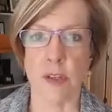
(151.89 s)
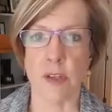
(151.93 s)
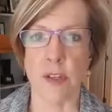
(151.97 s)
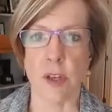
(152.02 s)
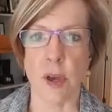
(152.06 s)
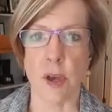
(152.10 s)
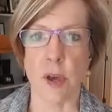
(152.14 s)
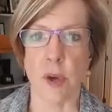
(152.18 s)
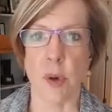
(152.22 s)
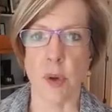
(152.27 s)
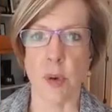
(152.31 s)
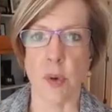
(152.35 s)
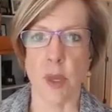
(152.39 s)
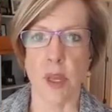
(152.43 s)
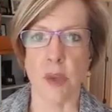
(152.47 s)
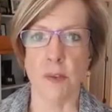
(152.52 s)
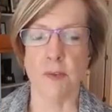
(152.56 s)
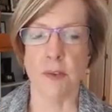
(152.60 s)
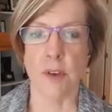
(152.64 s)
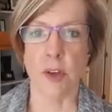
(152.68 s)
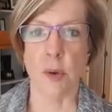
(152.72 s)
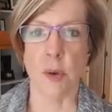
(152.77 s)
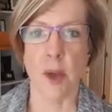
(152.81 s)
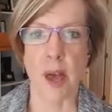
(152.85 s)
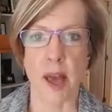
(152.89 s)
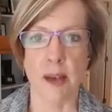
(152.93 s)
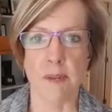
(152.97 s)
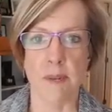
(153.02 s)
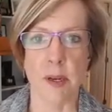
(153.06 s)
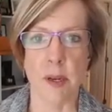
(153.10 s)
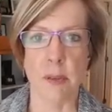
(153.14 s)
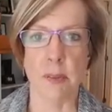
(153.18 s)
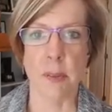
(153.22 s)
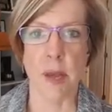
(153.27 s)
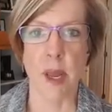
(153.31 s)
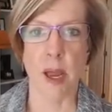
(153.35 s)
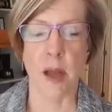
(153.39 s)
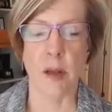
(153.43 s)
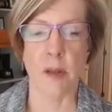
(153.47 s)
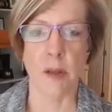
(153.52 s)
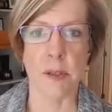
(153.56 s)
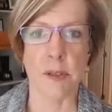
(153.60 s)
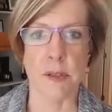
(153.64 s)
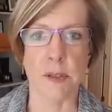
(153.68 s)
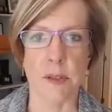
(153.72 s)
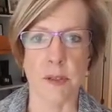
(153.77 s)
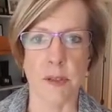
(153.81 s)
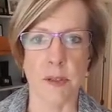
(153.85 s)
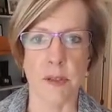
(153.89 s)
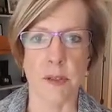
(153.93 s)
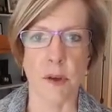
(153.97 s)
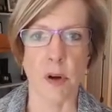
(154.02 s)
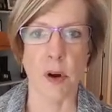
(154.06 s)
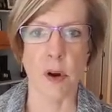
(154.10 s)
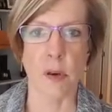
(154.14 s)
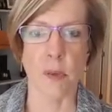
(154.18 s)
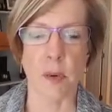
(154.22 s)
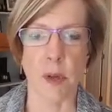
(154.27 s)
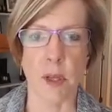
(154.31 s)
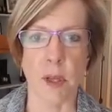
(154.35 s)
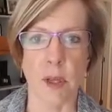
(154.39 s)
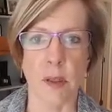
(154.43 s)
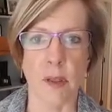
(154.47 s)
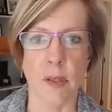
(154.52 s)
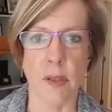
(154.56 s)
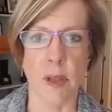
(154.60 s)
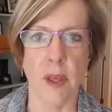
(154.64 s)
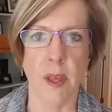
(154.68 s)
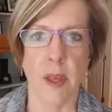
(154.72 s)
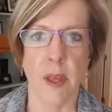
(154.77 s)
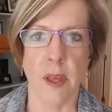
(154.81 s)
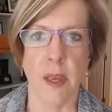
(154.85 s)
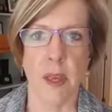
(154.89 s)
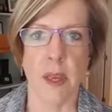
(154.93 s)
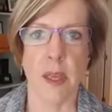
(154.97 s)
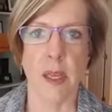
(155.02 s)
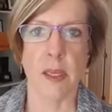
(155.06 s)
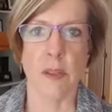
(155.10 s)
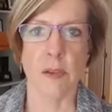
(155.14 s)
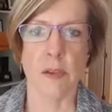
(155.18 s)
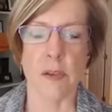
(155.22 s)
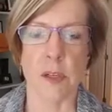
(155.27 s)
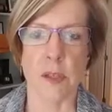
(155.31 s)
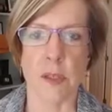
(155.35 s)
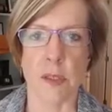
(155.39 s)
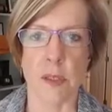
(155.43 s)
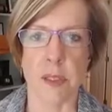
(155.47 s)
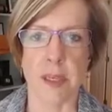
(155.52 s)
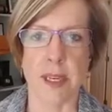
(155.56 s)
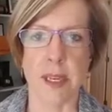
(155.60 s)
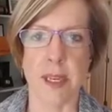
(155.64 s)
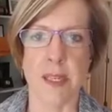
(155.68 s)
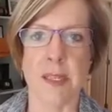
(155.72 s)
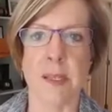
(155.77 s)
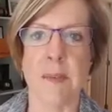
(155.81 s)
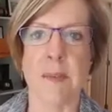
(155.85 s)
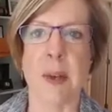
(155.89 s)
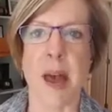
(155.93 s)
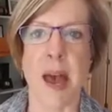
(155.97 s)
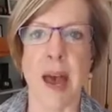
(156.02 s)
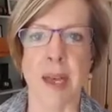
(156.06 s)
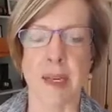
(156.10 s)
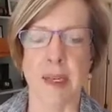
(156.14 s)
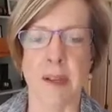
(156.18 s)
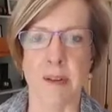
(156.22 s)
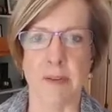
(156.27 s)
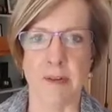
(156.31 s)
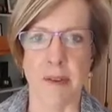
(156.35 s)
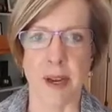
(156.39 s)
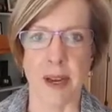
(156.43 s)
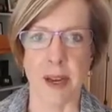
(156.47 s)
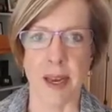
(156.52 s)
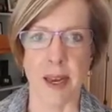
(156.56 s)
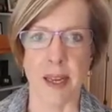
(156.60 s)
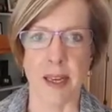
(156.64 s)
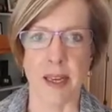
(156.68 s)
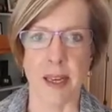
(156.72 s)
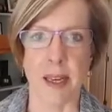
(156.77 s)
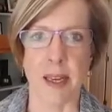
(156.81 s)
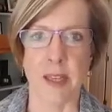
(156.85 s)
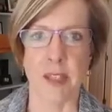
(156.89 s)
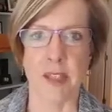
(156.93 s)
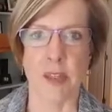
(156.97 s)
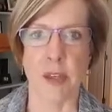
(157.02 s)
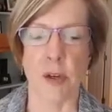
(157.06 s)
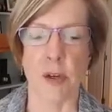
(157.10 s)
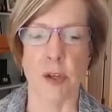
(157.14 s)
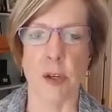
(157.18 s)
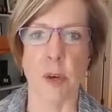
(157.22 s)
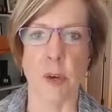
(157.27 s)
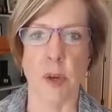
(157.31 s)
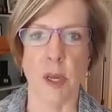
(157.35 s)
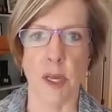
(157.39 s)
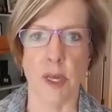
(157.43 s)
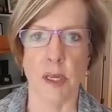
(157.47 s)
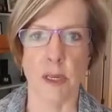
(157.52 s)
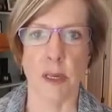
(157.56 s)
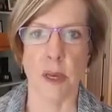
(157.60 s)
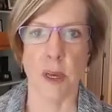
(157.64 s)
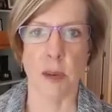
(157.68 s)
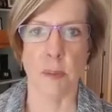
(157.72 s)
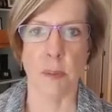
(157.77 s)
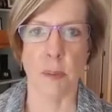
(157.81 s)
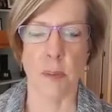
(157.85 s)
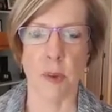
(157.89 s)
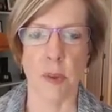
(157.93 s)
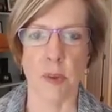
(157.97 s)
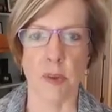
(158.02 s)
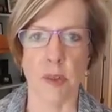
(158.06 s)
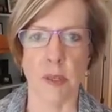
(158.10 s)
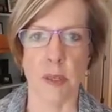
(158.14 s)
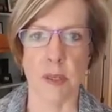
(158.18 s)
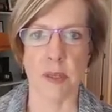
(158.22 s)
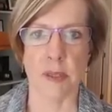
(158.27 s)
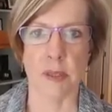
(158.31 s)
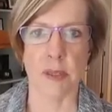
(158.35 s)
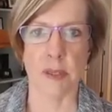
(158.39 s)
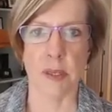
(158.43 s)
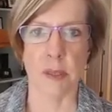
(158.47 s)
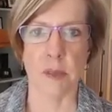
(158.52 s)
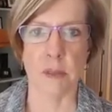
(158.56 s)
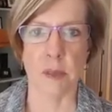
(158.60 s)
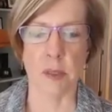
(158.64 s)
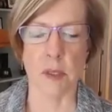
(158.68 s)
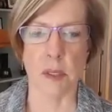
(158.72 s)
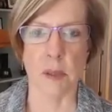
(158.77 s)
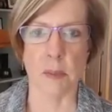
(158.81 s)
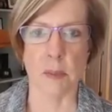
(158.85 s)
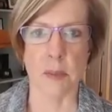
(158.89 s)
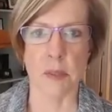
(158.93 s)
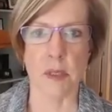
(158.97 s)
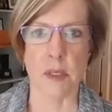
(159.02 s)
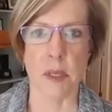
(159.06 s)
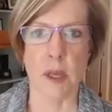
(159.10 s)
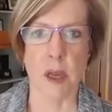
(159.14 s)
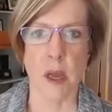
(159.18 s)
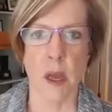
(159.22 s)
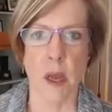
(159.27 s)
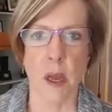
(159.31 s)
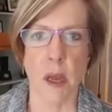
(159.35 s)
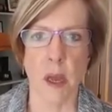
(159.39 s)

So if you have an imbalance to start with, it just gets magnified, and so you end up with these symptoms.